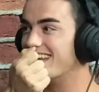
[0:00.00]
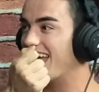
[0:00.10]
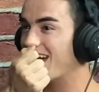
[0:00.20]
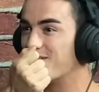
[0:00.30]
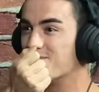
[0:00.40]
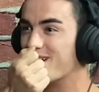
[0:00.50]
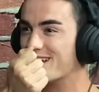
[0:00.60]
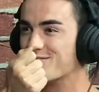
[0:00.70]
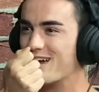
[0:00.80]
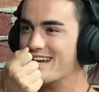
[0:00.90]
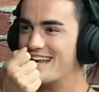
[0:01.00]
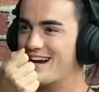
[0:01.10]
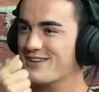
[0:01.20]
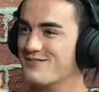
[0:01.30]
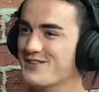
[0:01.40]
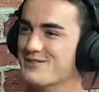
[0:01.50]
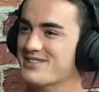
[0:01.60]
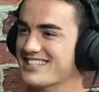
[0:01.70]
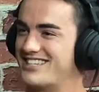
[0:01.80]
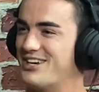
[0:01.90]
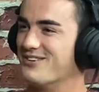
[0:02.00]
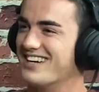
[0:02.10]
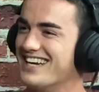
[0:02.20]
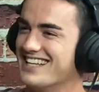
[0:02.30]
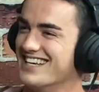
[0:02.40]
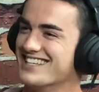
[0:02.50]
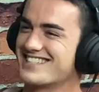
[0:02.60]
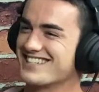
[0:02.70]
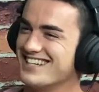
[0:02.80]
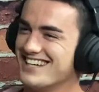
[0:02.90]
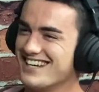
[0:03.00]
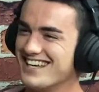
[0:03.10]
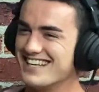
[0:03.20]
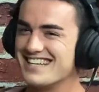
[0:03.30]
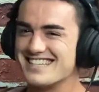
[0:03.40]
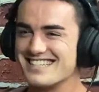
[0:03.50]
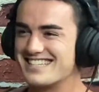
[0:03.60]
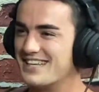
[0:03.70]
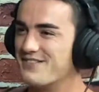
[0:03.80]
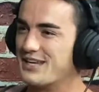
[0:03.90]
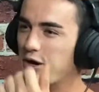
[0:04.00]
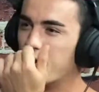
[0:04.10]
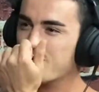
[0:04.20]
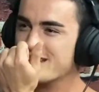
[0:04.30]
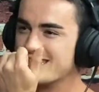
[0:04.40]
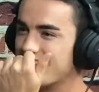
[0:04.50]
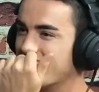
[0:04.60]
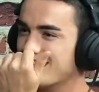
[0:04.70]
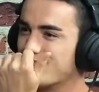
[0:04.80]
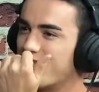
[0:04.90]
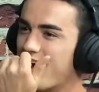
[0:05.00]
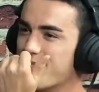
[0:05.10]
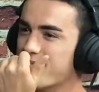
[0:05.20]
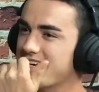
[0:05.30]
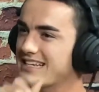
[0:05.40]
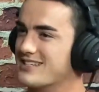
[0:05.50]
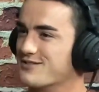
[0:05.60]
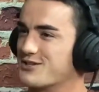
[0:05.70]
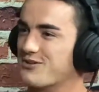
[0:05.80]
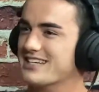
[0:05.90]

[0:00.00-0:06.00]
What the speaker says: everybody right now to film these 2 idiots. This is TV gold. This is at least 5 minutes of screen